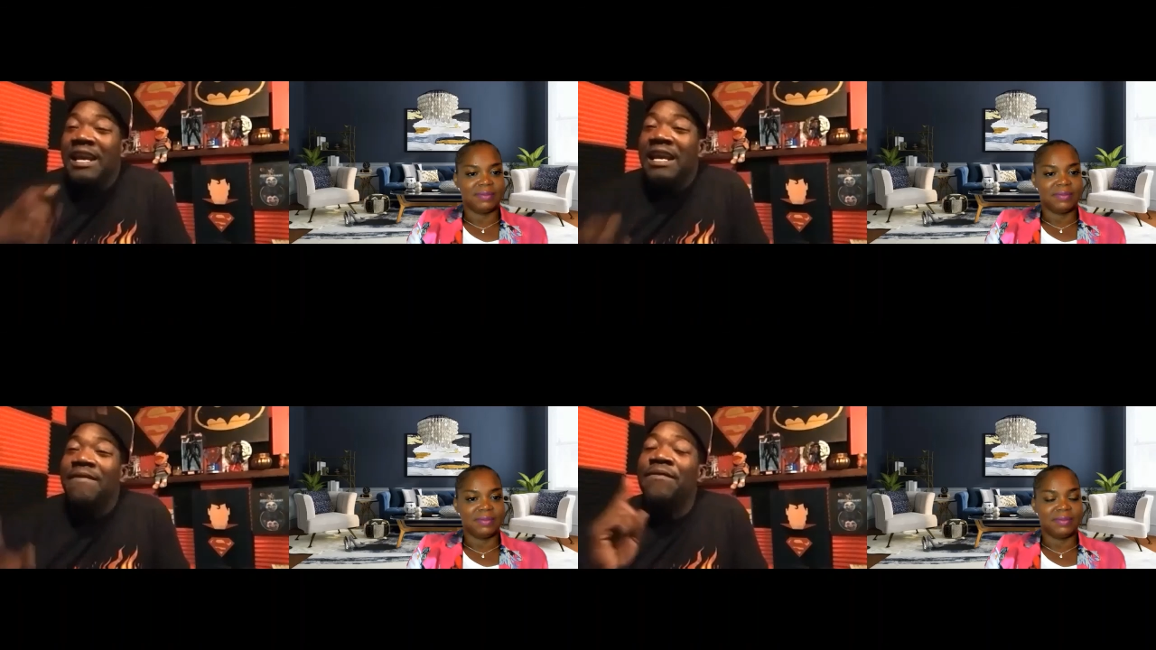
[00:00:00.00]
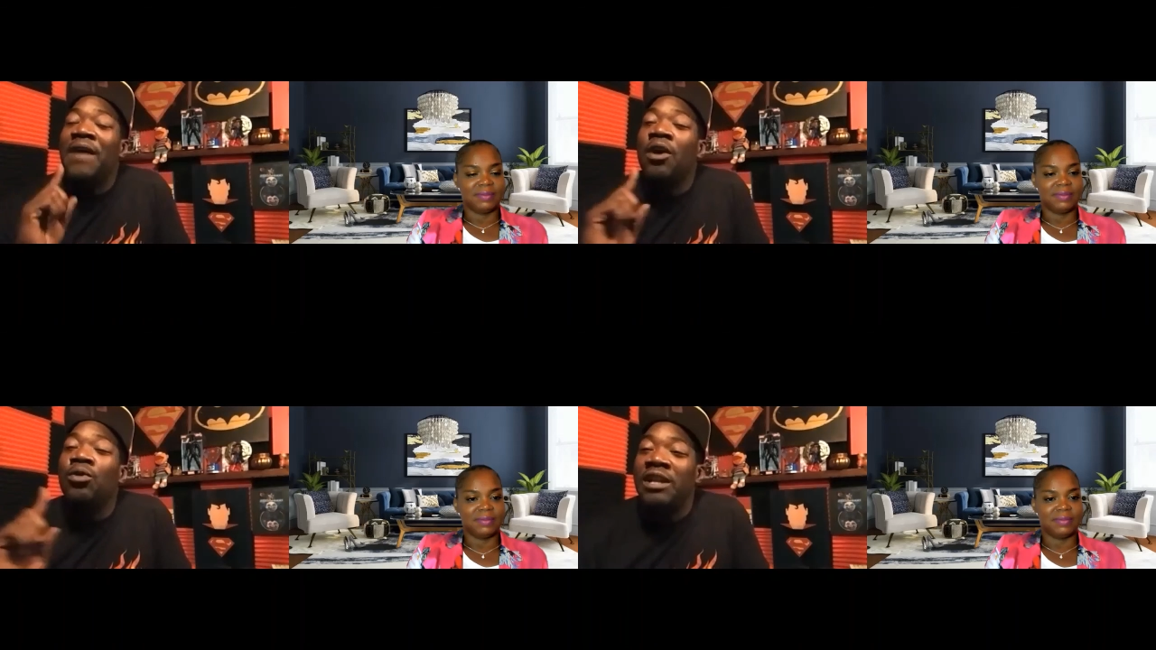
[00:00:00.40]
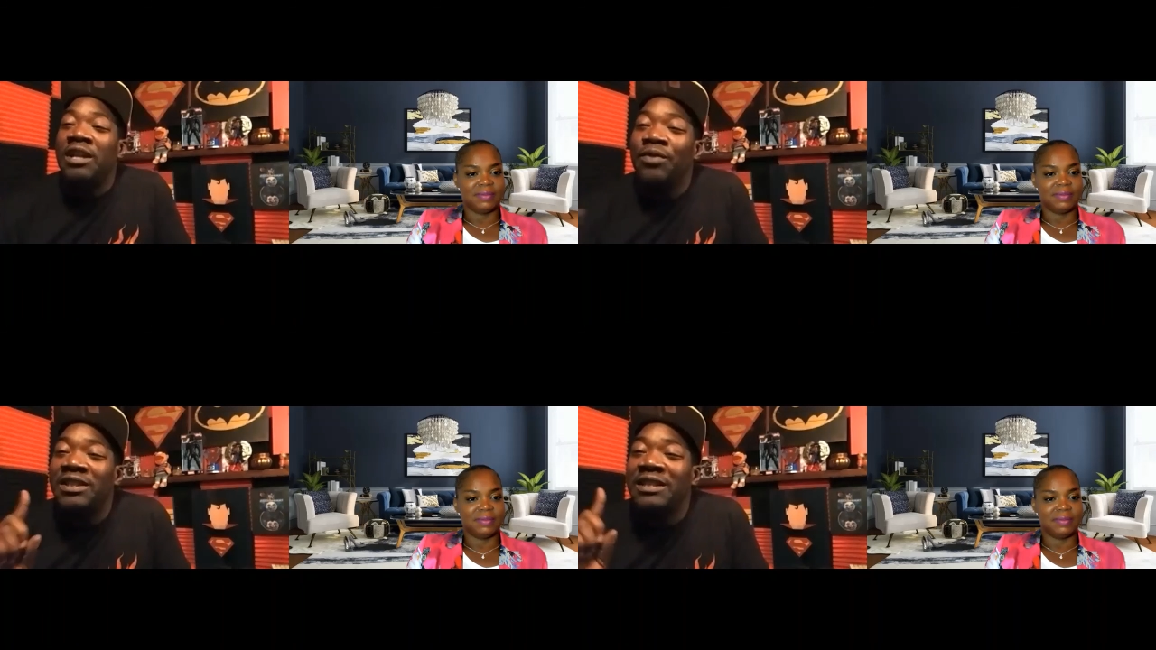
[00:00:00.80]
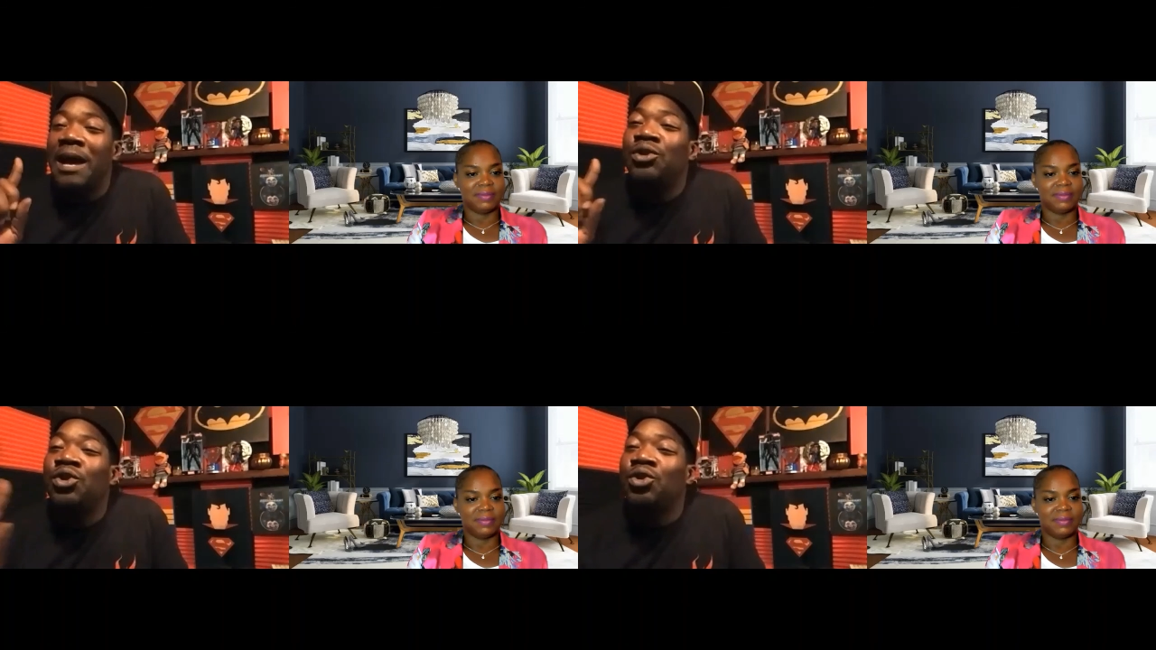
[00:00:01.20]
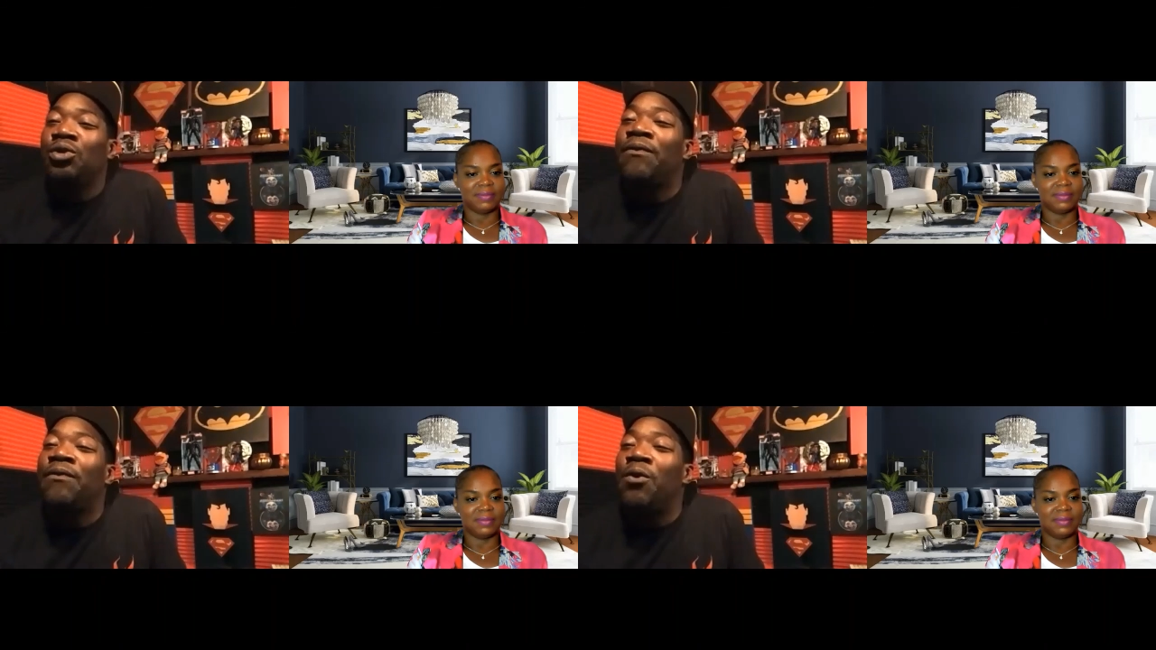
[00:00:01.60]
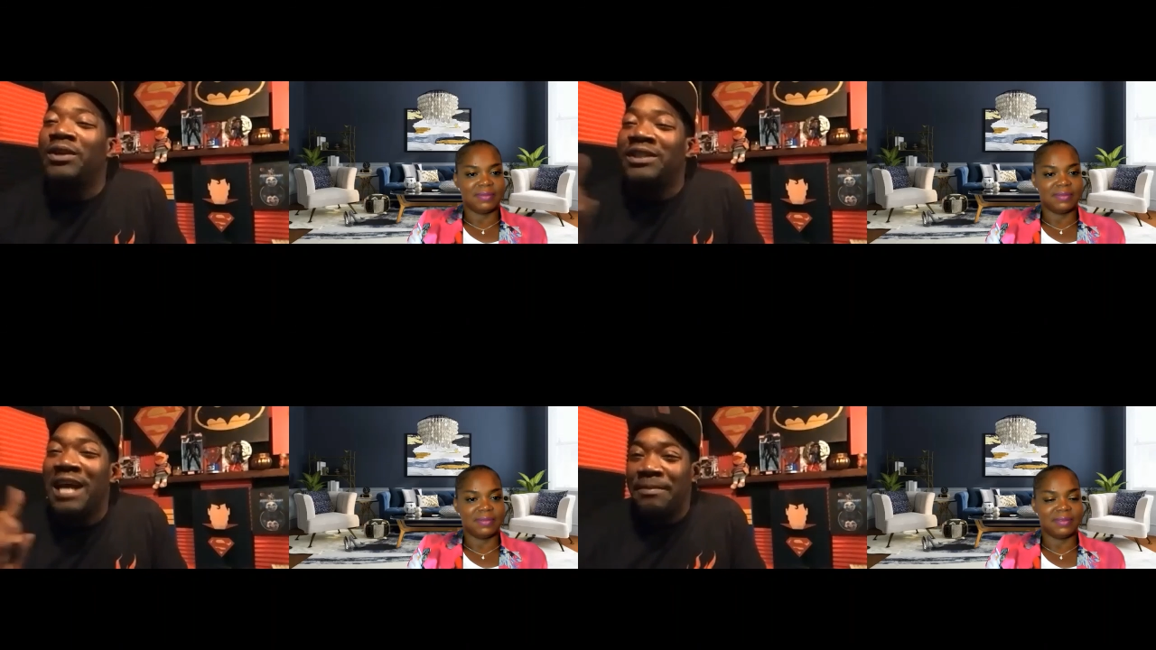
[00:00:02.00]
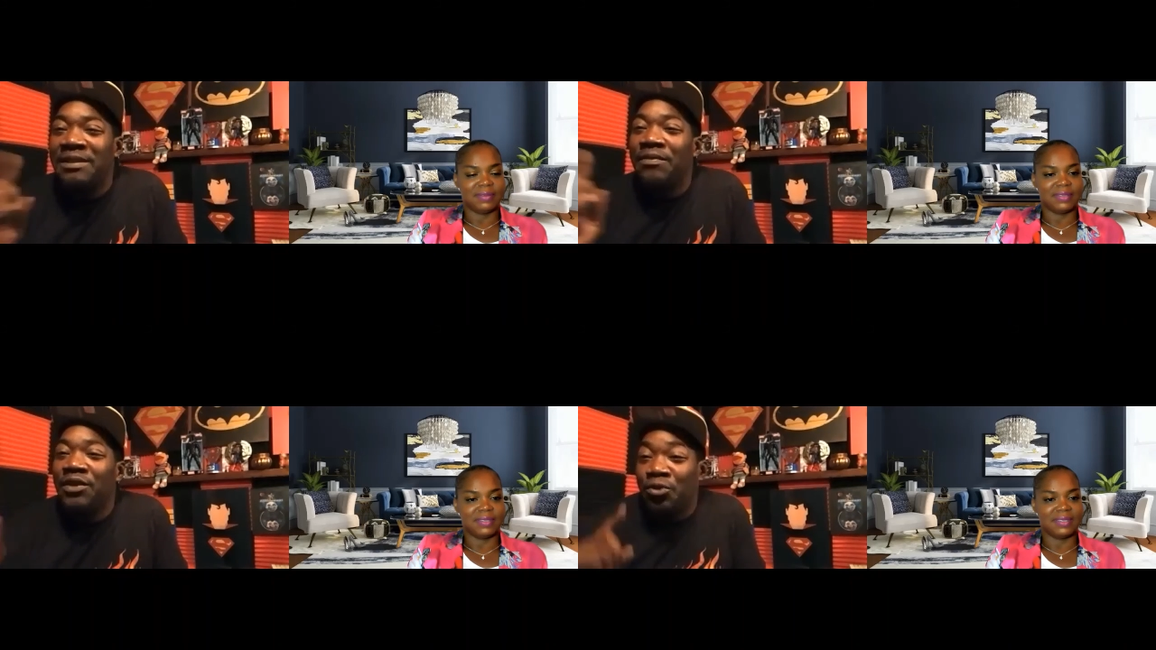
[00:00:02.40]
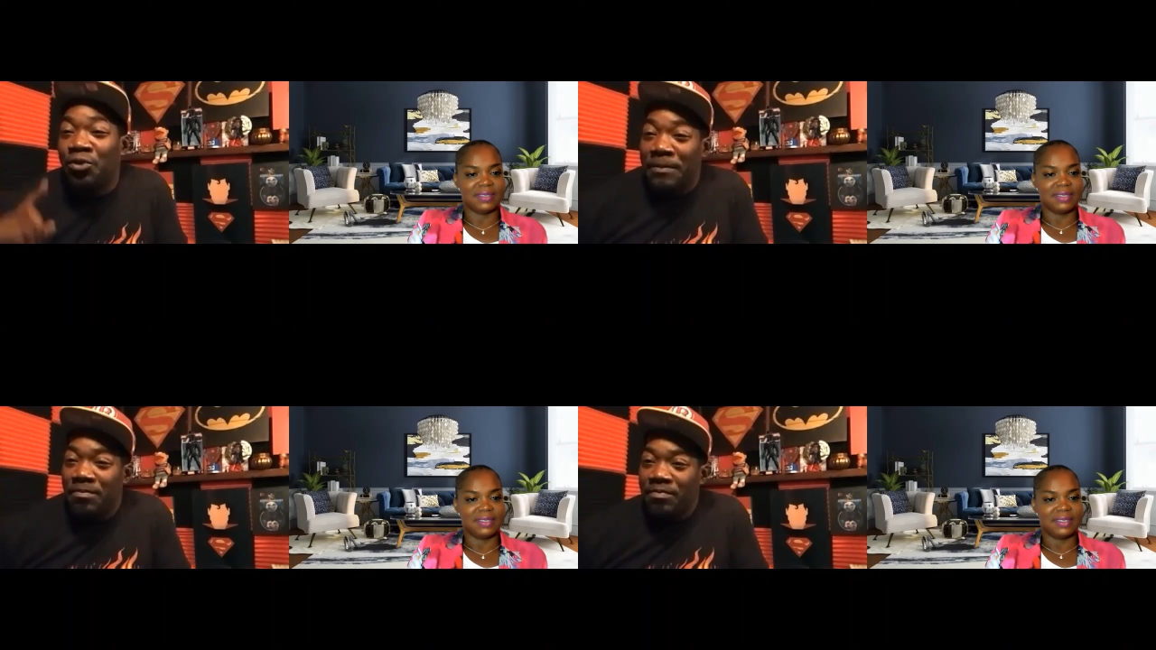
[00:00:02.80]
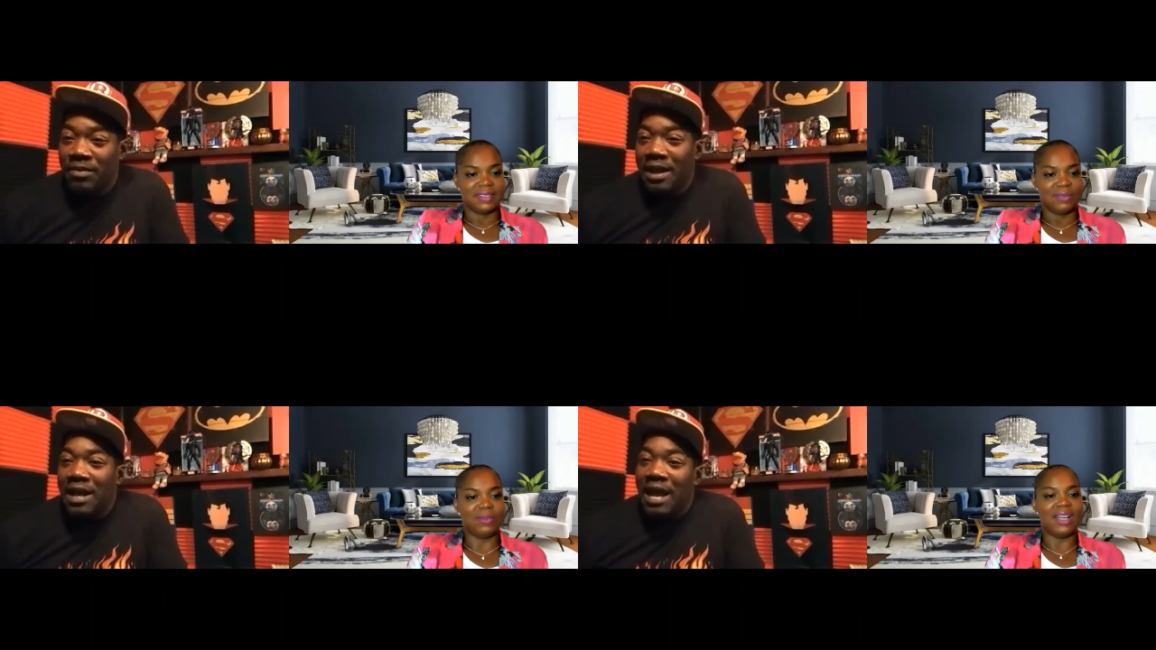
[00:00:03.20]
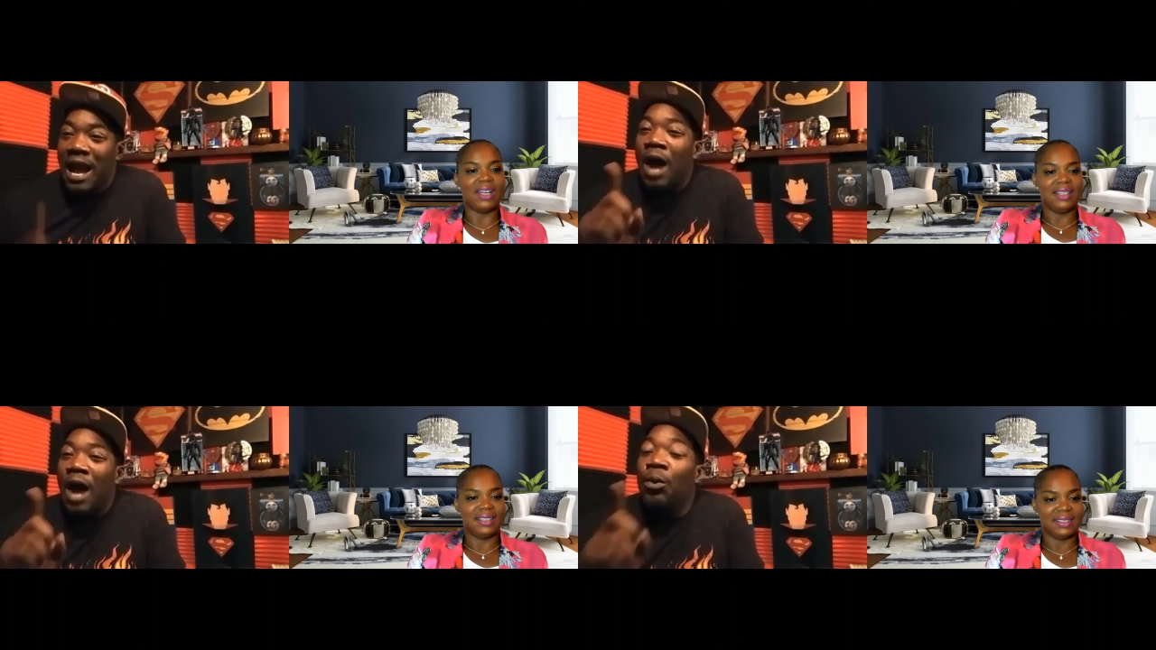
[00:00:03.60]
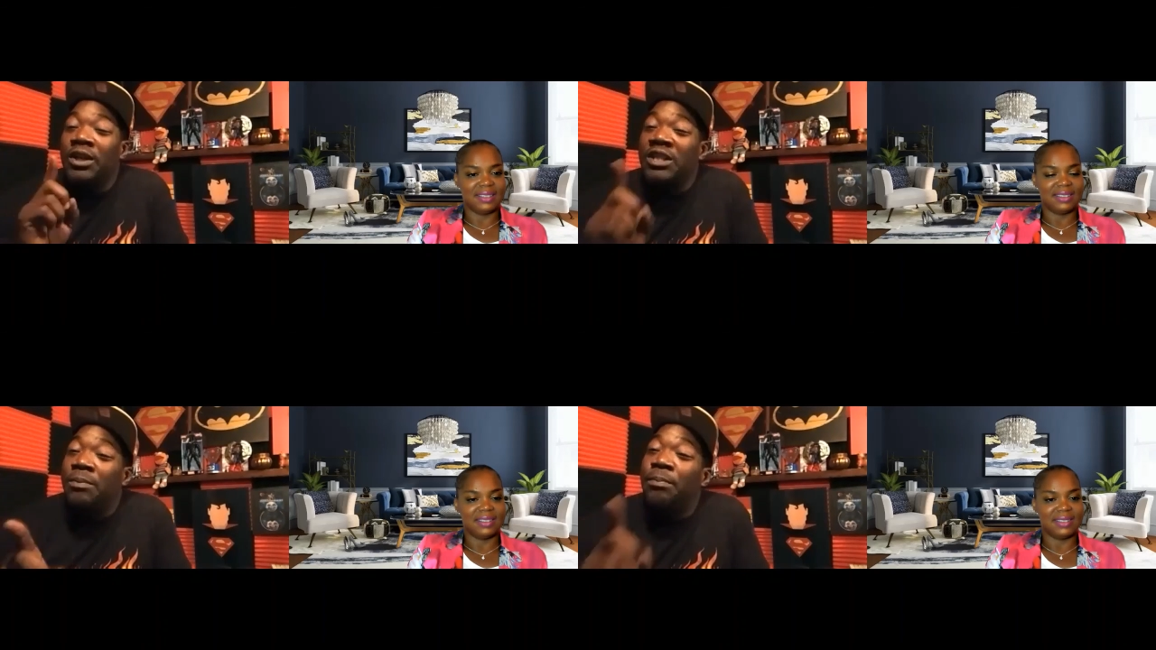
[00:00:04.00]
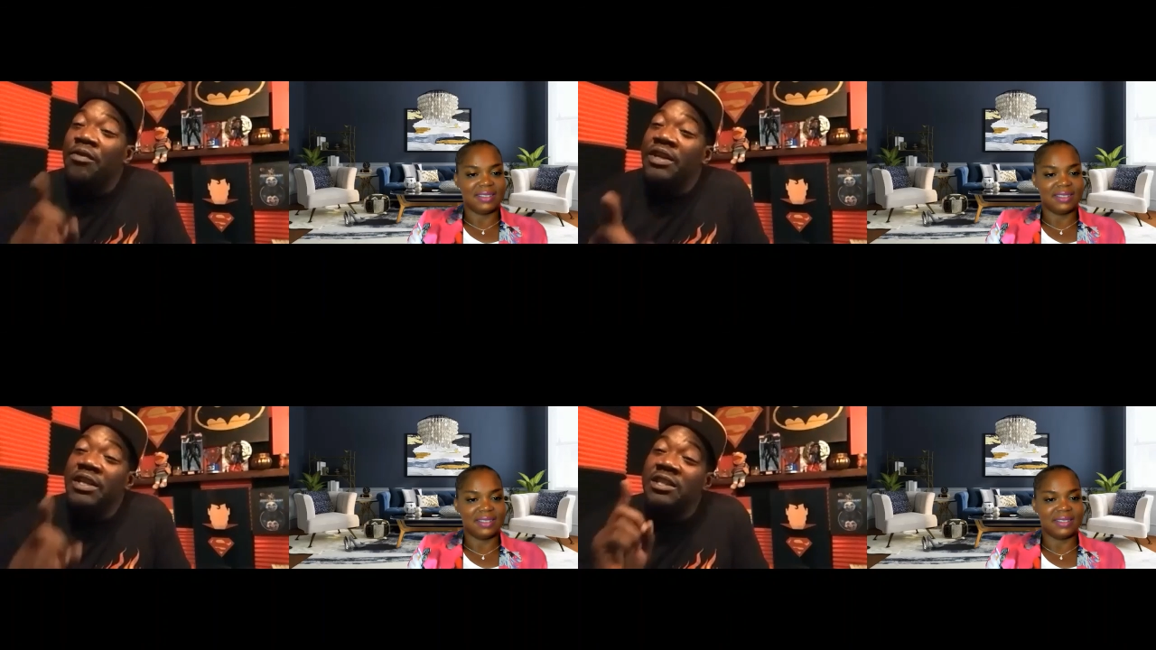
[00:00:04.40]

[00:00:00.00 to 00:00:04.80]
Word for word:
Speaker 1: even if I go to that rest stop four times every trip, right. I will experience